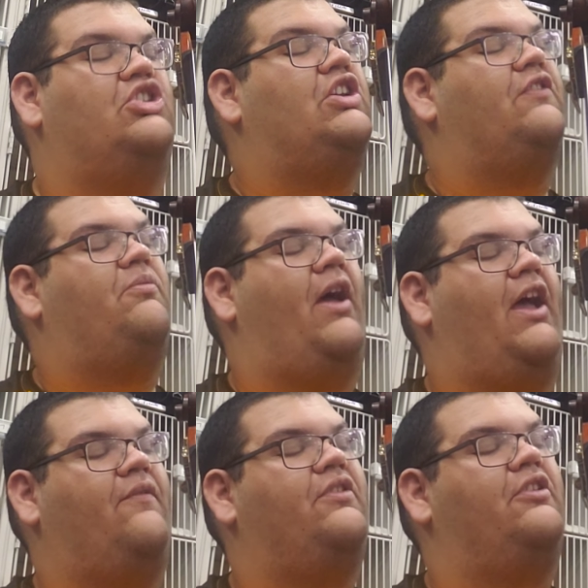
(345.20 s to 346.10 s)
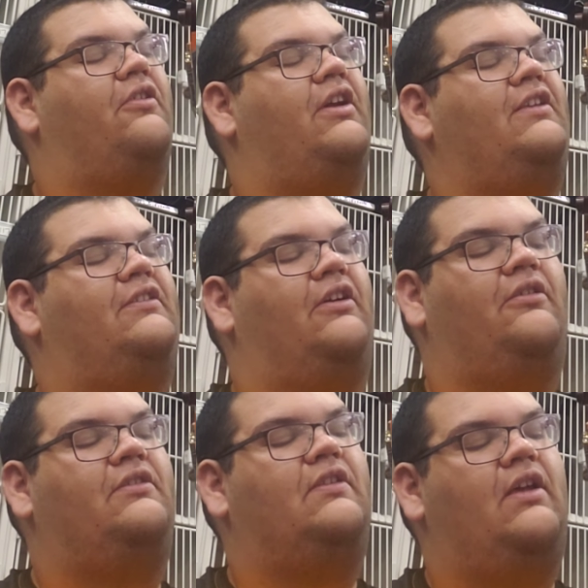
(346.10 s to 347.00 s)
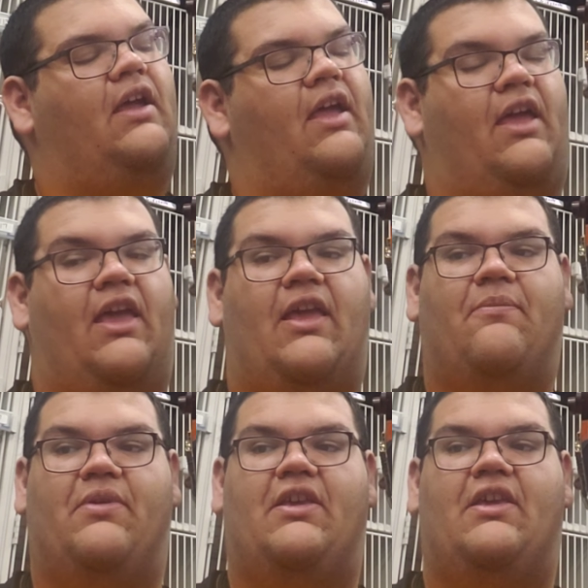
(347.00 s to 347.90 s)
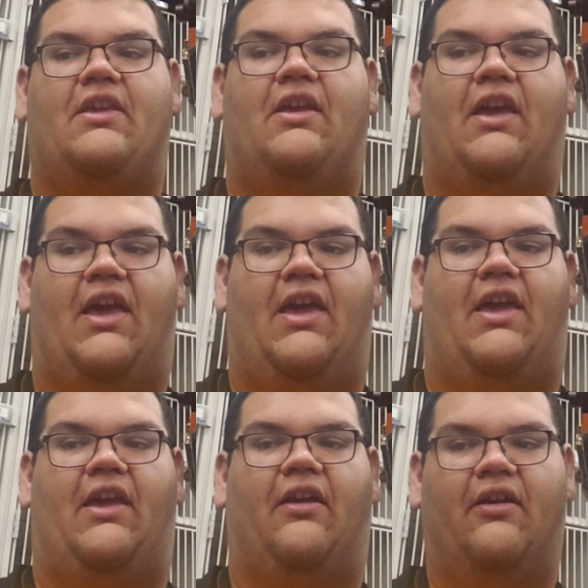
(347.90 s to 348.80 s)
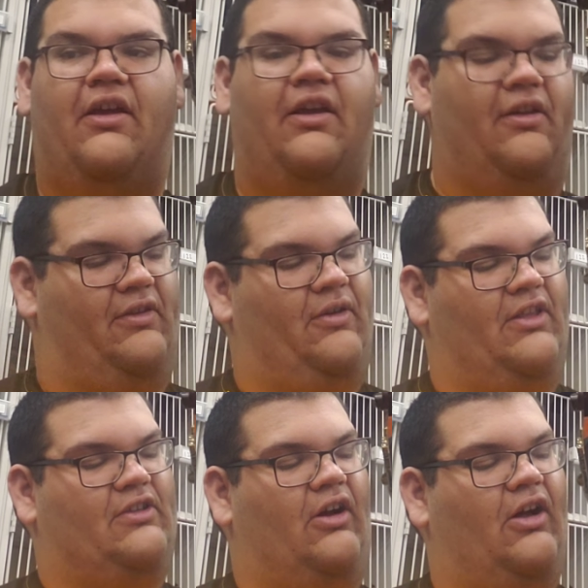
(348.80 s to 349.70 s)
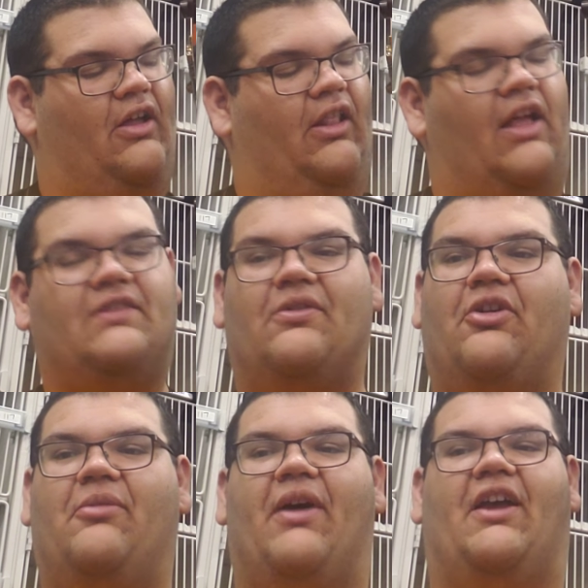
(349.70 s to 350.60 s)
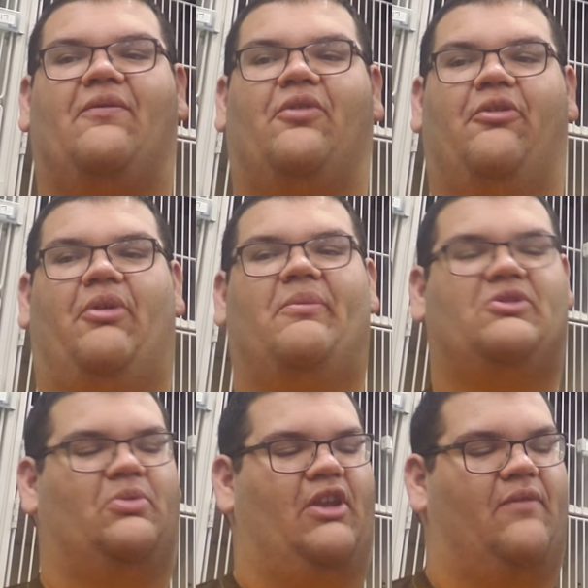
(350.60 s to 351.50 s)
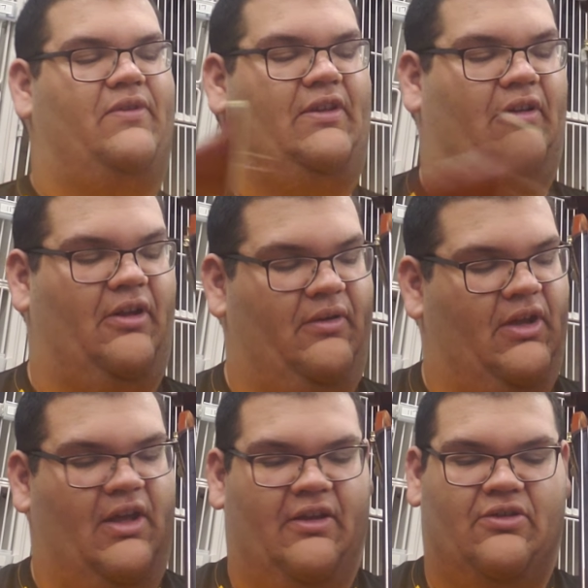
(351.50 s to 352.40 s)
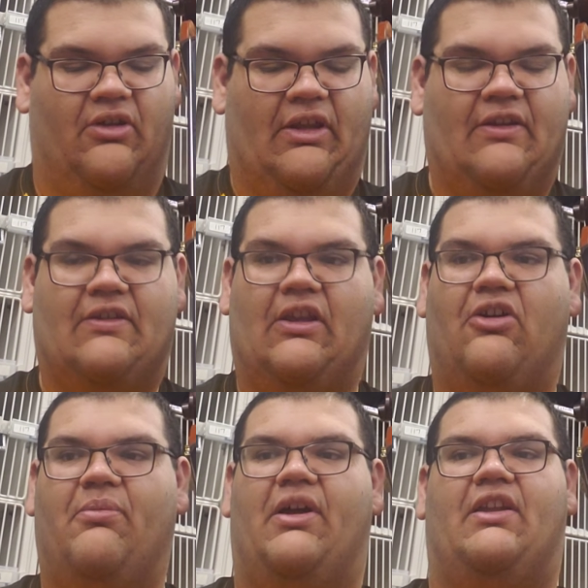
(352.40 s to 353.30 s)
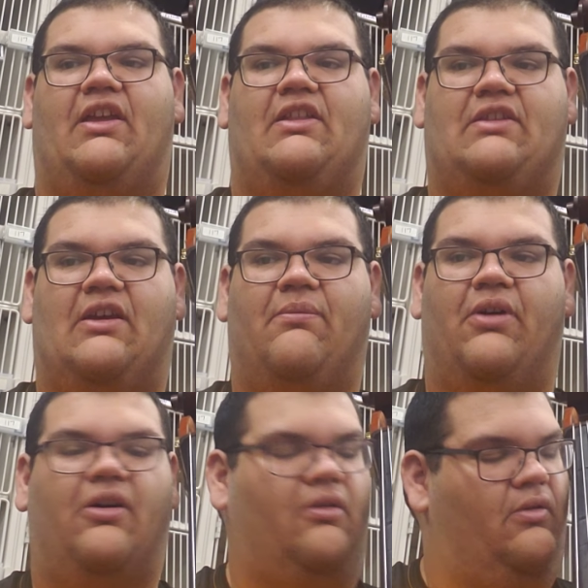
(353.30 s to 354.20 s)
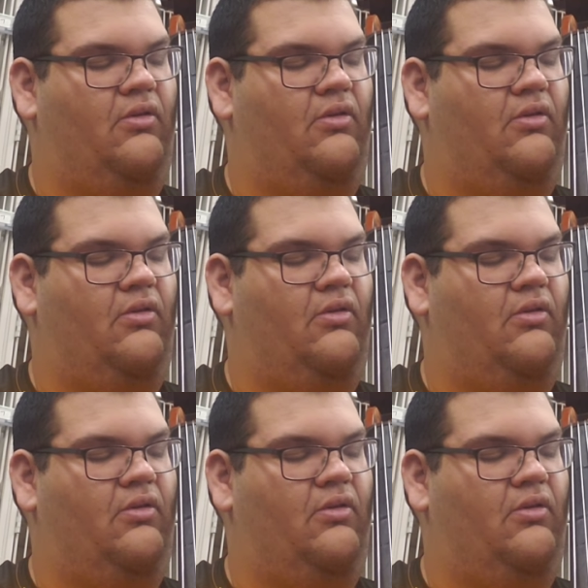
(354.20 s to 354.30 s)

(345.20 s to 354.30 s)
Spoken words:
shift back for the grace notes, A, B, A. So it's lots of going back and forth, almost reading every single note. So a little slower, but in tempo.